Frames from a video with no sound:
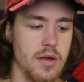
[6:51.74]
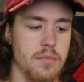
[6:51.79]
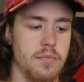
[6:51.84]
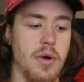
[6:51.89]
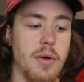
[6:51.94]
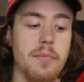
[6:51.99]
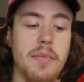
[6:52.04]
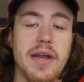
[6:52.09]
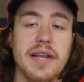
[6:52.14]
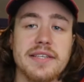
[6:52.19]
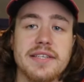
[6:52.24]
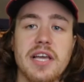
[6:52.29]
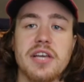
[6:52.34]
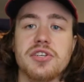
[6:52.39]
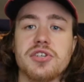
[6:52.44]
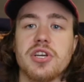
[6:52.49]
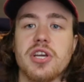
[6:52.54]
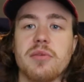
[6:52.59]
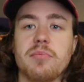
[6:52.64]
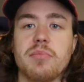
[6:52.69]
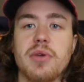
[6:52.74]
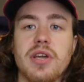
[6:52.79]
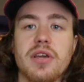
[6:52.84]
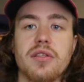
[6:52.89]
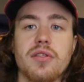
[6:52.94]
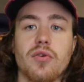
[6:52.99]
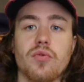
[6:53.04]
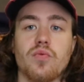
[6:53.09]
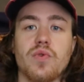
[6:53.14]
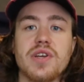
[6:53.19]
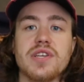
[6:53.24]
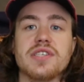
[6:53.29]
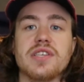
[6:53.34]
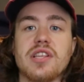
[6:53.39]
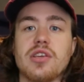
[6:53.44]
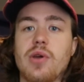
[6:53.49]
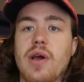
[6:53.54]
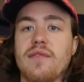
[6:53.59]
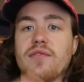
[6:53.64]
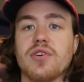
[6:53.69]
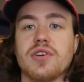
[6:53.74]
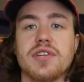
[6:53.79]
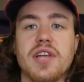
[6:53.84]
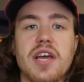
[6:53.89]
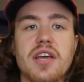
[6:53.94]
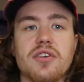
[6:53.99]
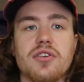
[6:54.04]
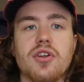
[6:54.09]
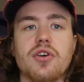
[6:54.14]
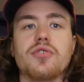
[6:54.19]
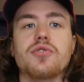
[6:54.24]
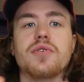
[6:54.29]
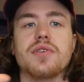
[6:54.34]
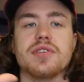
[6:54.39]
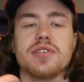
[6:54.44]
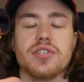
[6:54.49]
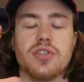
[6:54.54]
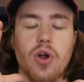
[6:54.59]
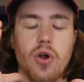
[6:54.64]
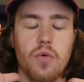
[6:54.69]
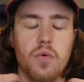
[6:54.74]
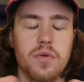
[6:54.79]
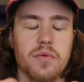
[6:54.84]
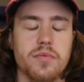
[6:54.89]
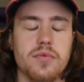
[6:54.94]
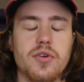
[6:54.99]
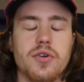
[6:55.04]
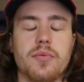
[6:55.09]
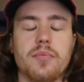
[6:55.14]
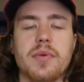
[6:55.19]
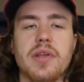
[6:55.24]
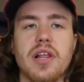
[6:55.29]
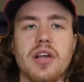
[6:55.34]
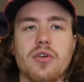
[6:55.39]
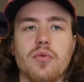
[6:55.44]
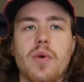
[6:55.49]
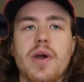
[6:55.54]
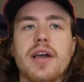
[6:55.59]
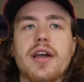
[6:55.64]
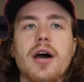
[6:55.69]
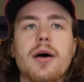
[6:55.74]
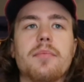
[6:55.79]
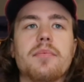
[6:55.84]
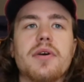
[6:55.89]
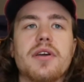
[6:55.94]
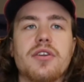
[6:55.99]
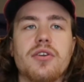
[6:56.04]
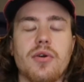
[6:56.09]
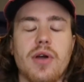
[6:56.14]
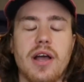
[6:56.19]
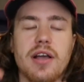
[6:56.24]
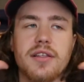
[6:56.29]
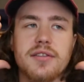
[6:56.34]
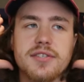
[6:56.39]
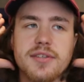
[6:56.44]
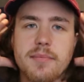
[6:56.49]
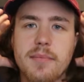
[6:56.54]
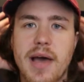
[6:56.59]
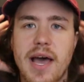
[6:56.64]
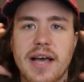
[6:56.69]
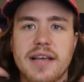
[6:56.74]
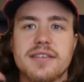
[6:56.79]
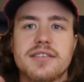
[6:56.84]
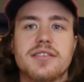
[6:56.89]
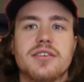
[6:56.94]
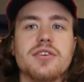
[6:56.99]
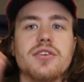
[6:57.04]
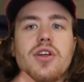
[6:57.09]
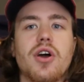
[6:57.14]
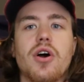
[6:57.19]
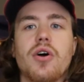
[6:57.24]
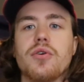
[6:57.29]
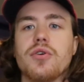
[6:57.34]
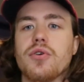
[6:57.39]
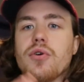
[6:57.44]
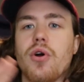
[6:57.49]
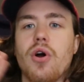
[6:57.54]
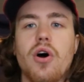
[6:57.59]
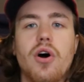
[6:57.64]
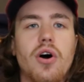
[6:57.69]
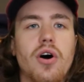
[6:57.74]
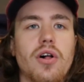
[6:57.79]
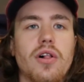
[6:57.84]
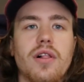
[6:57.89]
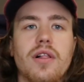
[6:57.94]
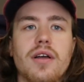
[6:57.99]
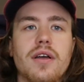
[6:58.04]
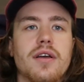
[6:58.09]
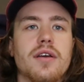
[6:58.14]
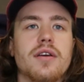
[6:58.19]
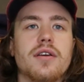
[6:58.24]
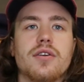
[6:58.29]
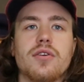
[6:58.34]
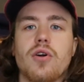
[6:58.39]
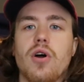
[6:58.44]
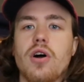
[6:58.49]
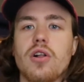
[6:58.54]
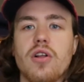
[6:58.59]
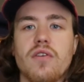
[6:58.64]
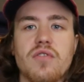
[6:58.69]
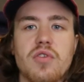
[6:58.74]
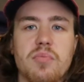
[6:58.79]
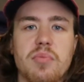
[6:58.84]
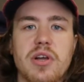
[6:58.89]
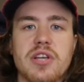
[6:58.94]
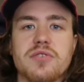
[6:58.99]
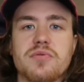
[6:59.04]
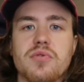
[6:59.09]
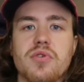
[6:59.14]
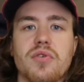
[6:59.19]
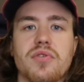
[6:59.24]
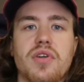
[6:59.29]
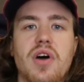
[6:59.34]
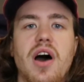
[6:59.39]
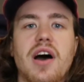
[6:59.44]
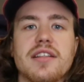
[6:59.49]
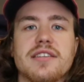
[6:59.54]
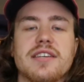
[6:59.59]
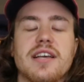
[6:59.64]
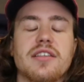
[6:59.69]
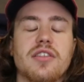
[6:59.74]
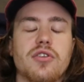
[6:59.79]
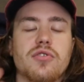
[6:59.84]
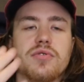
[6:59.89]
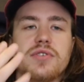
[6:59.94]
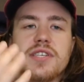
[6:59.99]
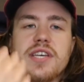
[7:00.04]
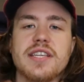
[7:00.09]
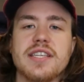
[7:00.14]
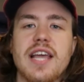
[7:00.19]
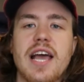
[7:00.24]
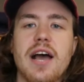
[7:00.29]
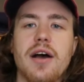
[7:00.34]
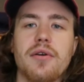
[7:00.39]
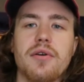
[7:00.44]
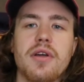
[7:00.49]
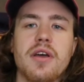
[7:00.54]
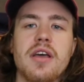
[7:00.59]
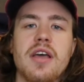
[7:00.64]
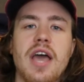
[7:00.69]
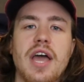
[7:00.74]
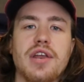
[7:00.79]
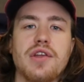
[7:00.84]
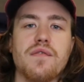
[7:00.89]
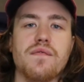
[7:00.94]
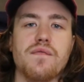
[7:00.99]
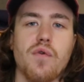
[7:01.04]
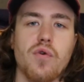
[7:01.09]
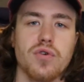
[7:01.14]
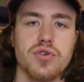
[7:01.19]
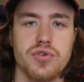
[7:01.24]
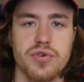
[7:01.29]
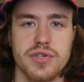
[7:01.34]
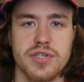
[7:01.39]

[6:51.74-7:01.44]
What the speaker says: But meditation can be the reason that you have a good day. You know, you can be like, you wake up, your head's a mess, you know, you're all over the place with your thoughts, and then you sit down and you force